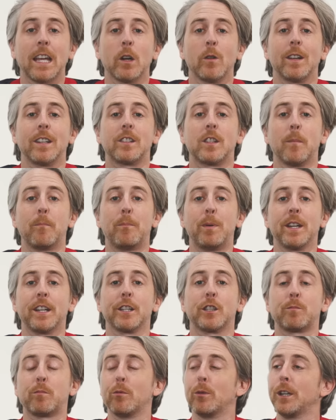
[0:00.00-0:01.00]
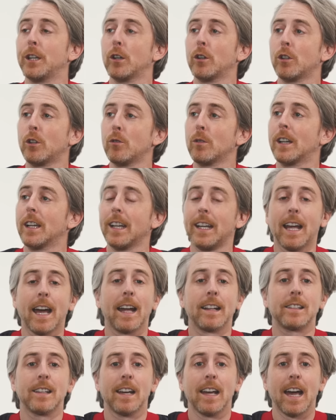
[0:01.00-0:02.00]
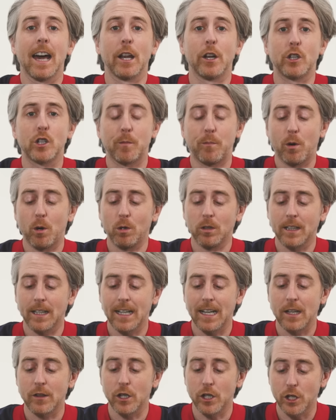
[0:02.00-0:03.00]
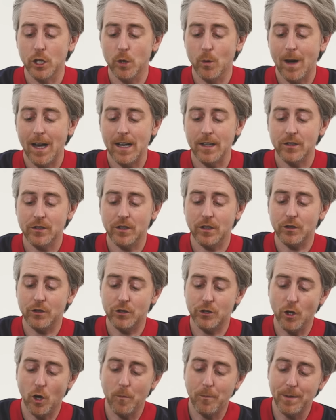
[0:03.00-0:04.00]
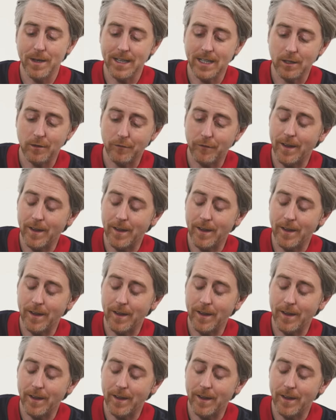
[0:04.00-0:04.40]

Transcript: here is the biggest burrito you can get at a Chipotle in the US. So big, in